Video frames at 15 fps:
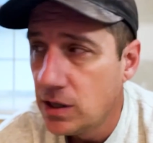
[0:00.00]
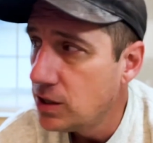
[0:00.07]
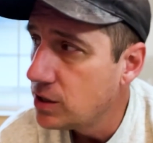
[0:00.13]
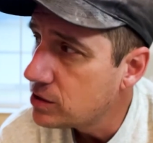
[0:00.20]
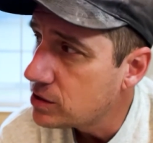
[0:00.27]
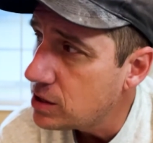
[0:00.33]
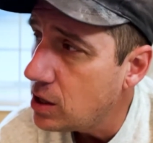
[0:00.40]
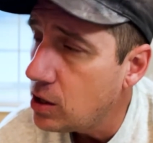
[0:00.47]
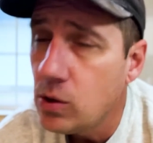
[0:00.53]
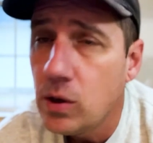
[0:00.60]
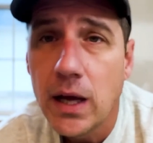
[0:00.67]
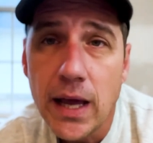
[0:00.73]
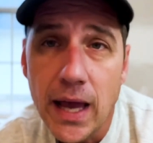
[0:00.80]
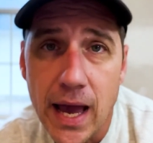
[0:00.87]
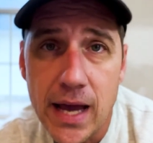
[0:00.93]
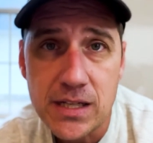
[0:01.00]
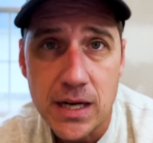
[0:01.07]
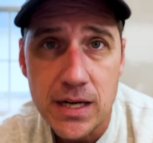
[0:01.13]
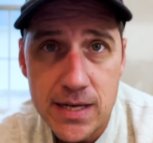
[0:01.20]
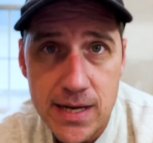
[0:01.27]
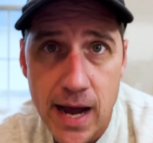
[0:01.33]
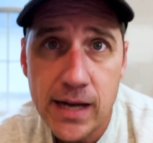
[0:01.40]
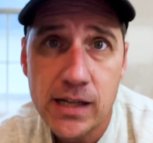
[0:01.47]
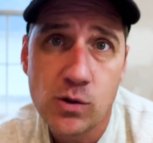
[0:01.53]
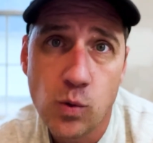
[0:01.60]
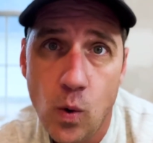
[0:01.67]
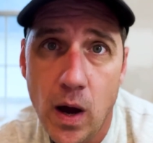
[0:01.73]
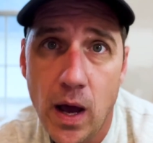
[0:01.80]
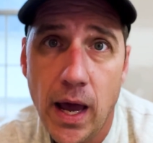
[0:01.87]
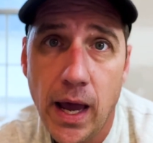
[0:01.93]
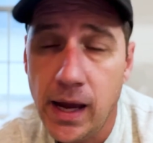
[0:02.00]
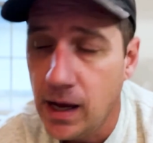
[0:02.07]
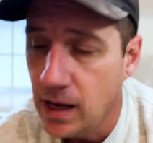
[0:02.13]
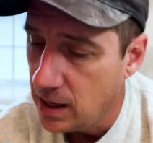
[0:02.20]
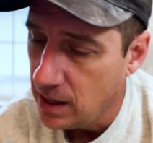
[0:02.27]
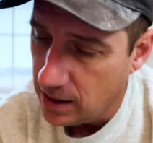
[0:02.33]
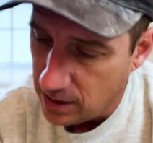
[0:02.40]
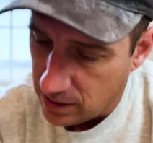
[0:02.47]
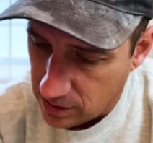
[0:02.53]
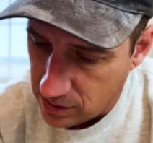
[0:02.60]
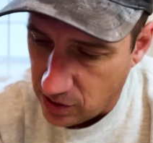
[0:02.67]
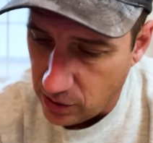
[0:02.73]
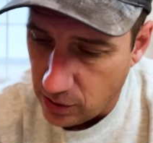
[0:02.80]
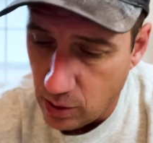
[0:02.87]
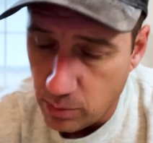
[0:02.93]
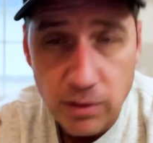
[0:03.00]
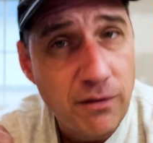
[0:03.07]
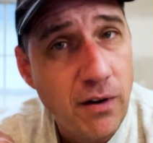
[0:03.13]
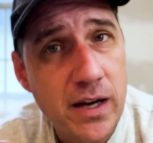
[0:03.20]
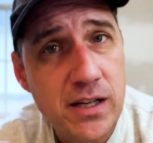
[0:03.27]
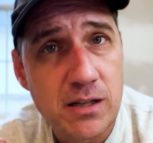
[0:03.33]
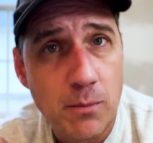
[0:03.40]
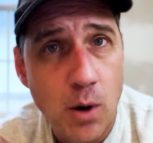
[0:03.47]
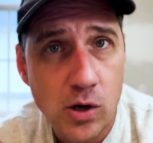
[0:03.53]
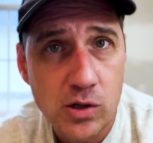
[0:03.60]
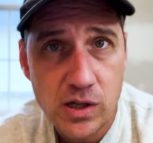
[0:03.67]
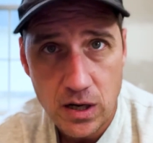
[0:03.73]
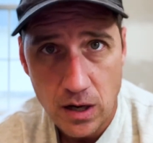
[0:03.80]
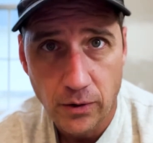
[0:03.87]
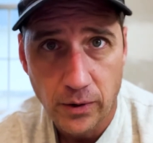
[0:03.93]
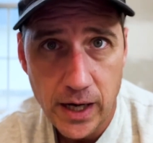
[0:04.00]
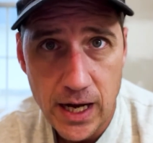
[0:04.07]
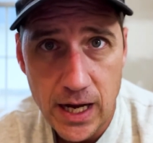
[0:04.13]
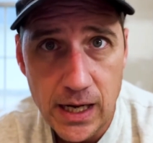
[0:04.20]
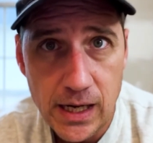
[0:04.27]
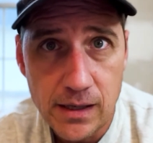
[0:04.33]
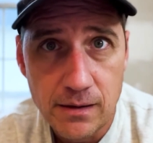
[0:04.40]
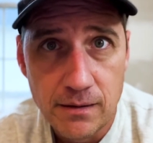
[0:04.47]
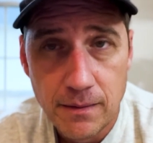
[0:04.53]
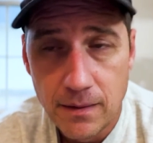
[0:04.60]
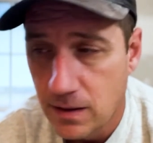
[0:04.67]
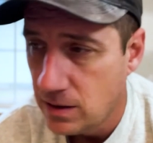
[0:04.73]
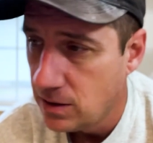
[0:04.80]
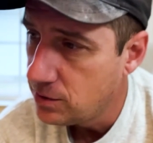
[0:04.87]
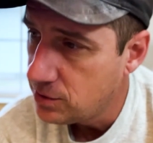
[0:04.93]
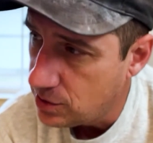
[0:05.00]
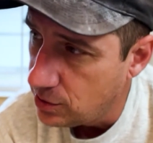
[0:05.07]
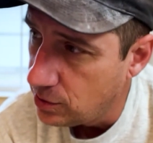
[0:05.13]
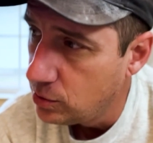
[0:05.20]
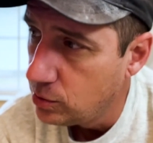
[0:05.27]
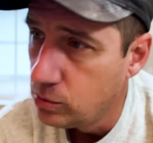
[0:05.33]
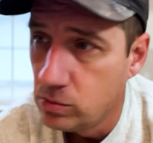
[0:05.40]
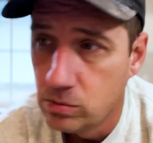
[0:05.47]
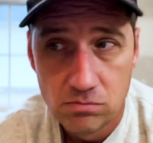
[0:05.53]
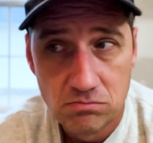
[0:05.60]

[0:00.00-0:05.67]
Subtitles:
So it's a nice way to provide some auxiliary heat to